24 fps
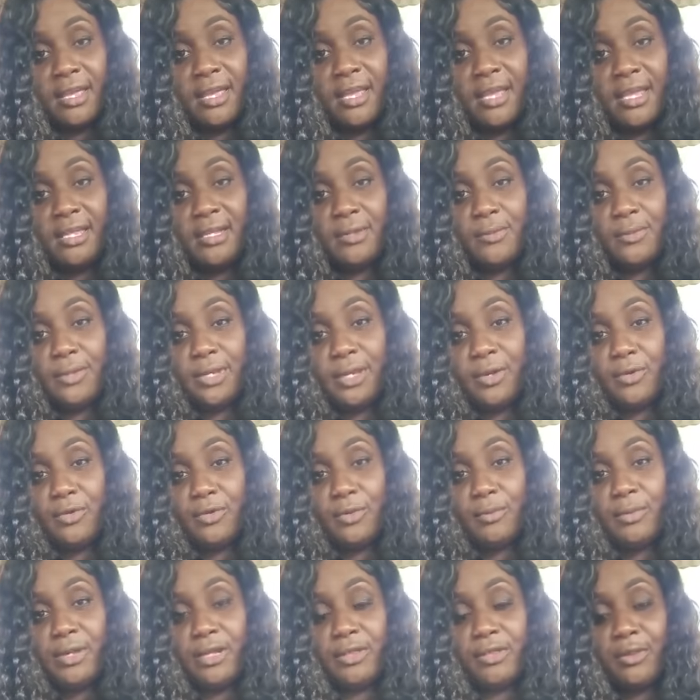Anyway, you want
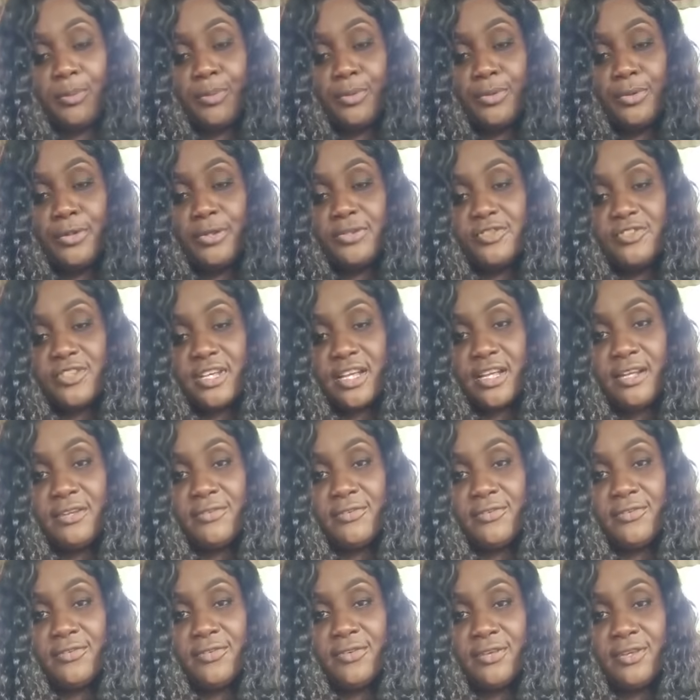to bless up on
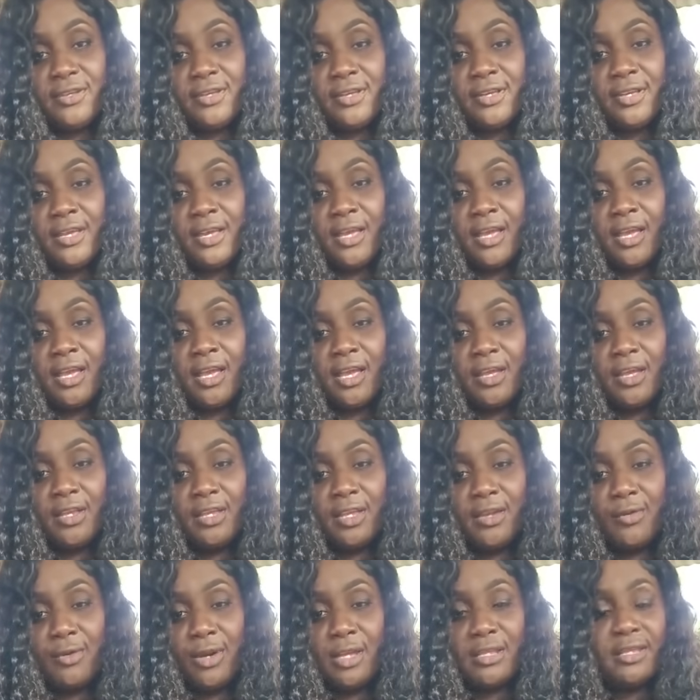yourself?
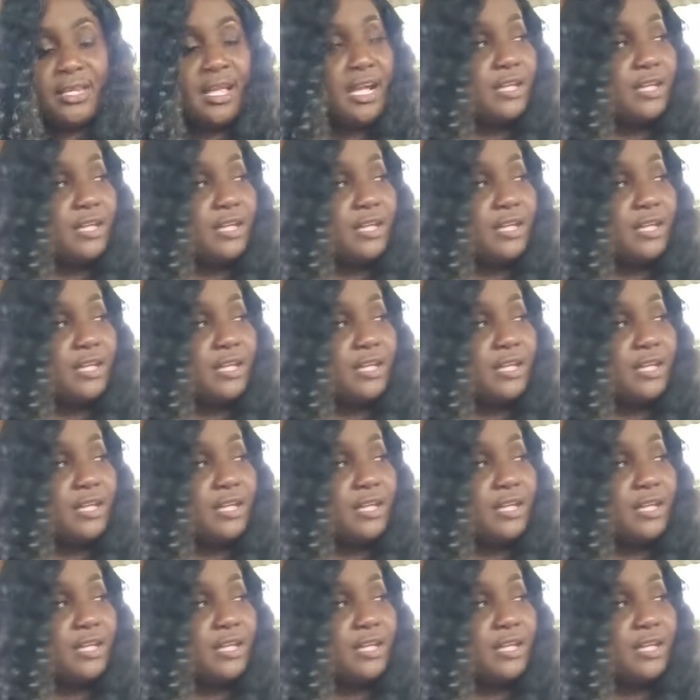You want to